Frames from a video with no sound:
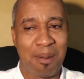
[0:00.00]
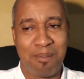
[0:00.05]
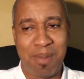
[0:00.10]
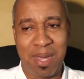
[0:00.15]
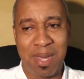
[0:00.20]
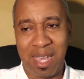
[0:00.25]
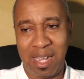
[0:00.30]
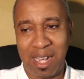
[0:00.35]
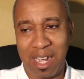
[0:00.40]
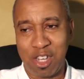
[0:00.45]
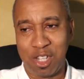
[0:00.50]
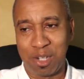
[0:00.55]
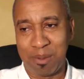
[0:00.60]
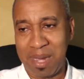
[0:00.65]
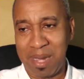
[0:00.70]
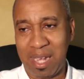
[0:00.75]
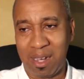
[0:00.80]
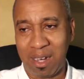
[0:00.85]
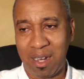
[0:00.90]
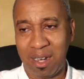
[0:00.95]
being a
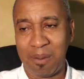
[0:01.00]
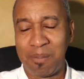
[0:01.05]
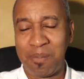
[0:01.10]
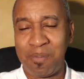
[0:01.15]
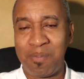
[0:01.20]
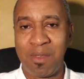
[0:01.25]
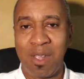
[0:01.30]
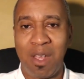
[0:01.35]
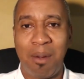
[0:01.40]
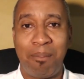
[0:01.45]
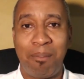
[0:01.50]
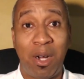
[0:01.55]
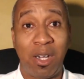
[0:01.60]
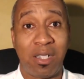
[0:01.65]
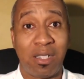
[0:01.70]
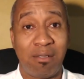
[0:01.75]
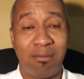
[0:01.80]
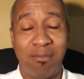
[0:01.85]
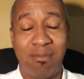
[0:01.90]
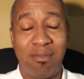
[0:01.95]
Jamaican.
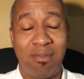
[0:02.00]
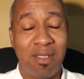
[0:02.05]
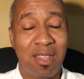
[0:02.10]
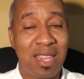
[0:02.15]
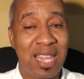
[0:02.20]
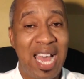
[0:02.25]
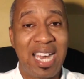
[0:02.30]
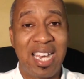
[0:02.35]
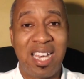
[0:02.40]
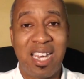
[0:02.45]
But that